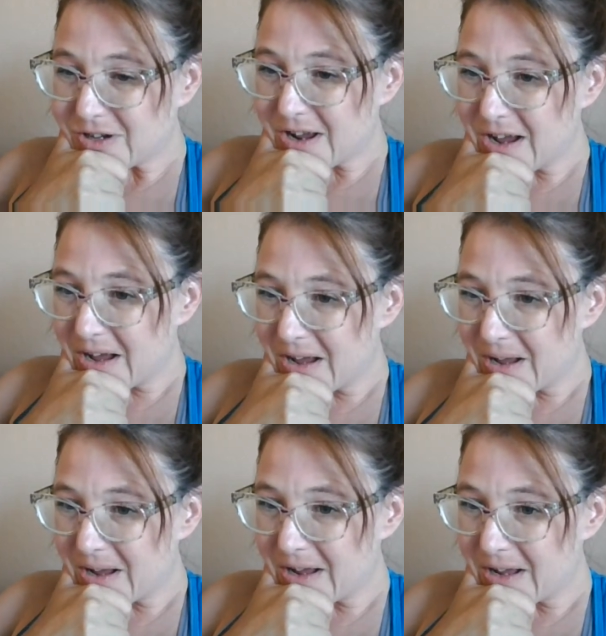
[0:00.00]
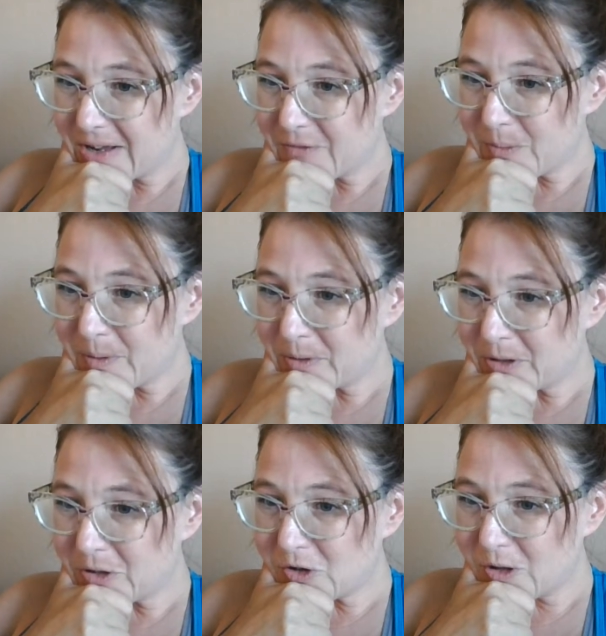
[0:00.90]
for people to
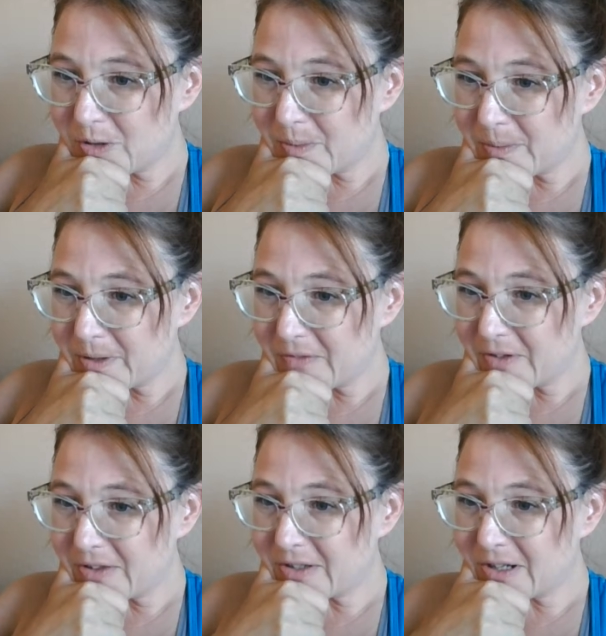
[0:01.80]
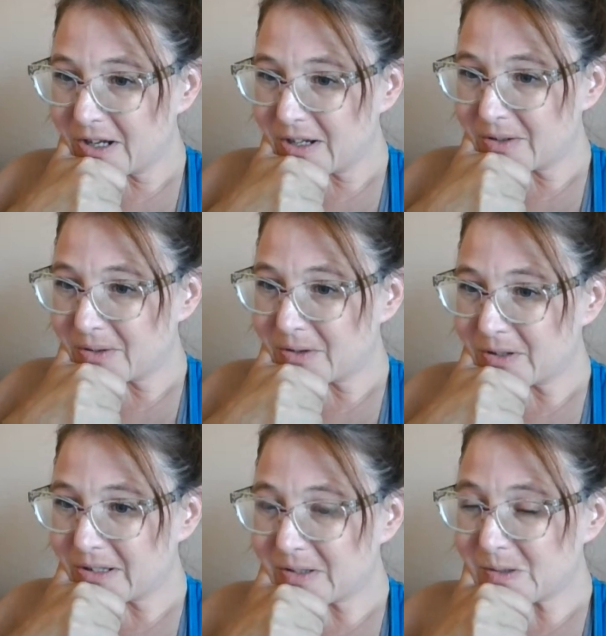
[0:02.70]
control other people. They have nothing not
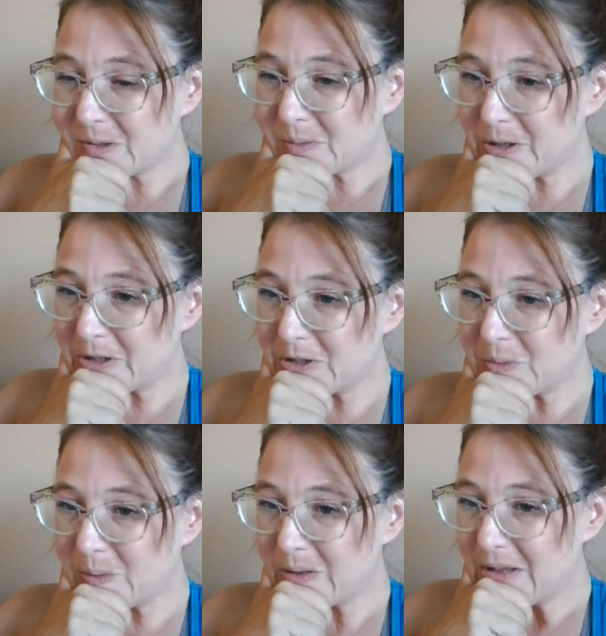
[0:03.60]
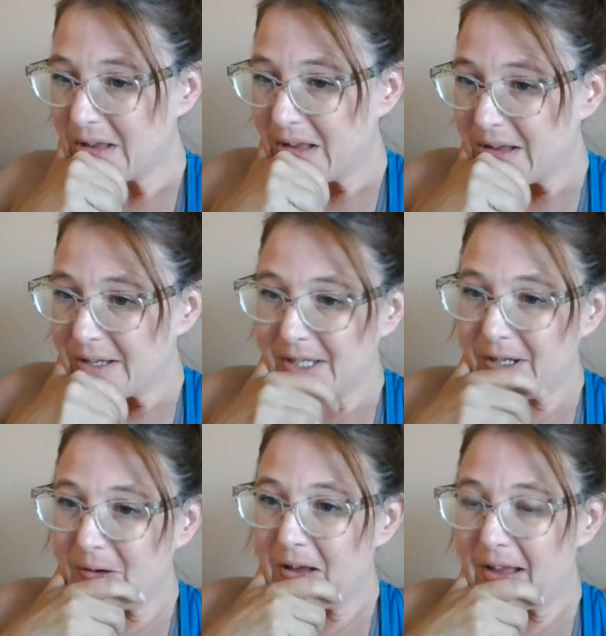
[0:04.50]
is spiritual.
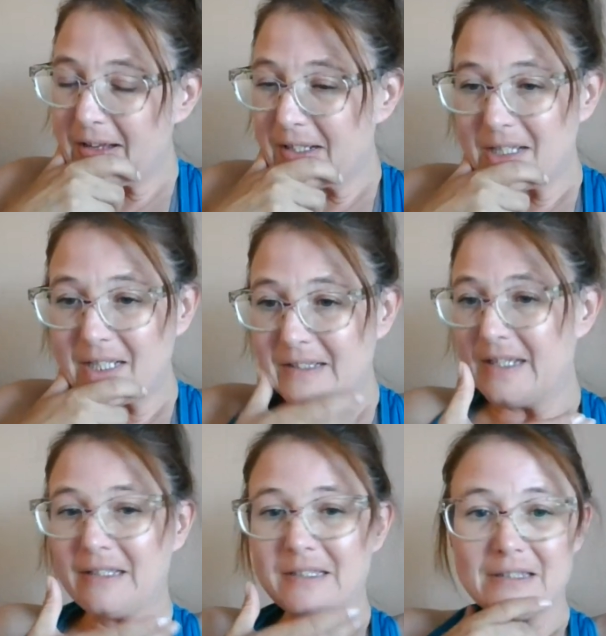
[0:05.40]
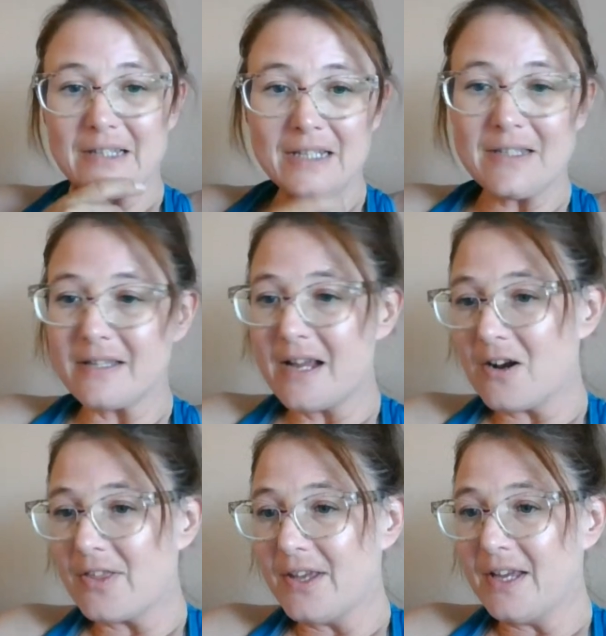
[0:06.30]
It's
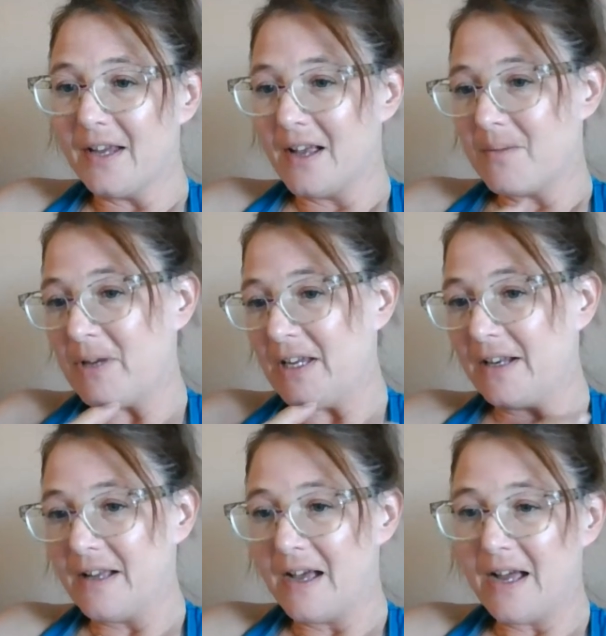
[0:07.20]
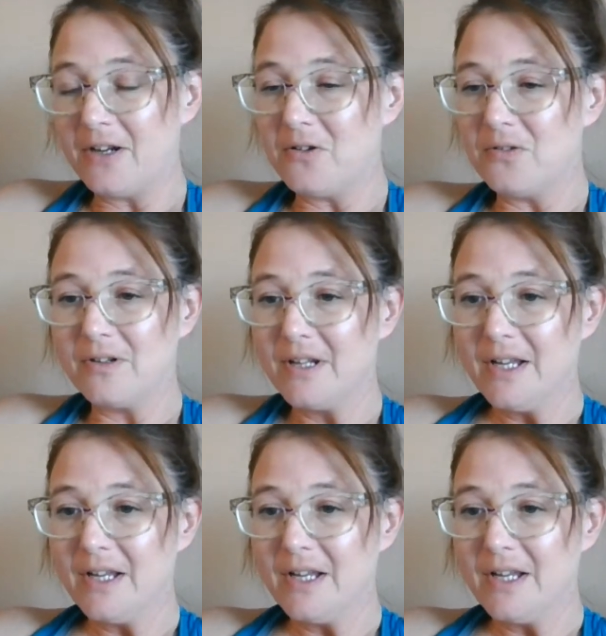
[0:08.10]
their thing. I mean, I don't.